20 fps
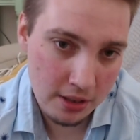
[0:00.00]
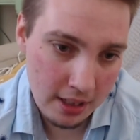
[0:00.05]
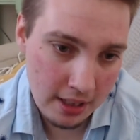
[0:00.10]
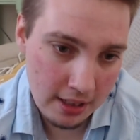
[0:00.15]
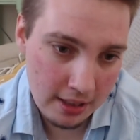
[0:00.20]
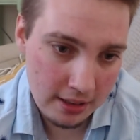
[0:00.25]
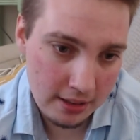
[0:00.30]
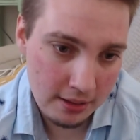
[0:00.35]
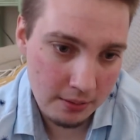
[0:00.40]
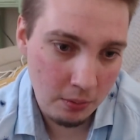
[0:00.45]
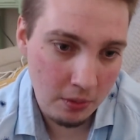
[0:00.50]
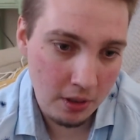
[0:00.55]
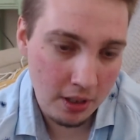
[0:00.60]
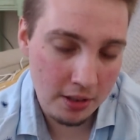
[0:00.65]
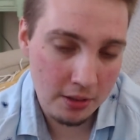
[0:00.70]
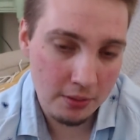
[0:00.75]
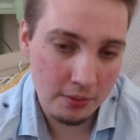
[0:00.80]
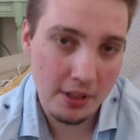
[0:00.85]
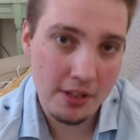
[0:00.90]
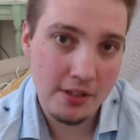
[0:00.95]
and one of
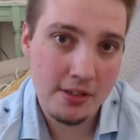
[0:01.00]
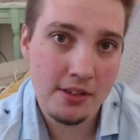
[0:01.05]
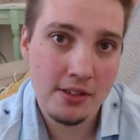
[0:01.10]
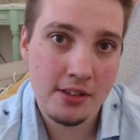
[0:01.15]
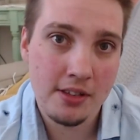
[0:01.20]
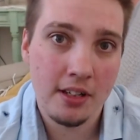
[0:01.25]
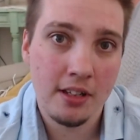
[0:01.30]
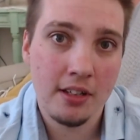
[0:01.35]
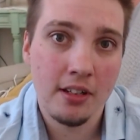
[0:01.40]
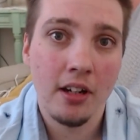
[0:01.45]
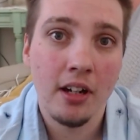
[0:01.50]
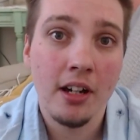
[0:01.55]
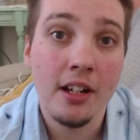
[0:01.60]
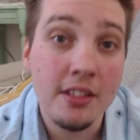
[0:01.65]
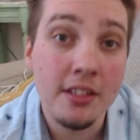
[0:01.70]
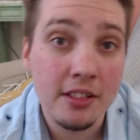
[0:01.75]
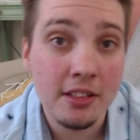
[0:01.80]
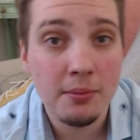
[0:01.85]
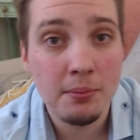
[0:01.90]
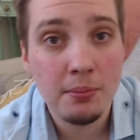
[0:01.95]
the reasons that I
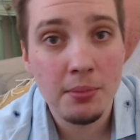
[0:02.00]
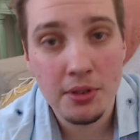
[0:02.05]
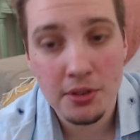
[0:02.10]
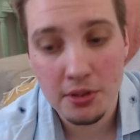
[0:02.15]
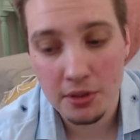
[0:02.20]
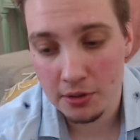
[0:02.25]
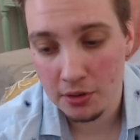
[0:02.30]
did pursue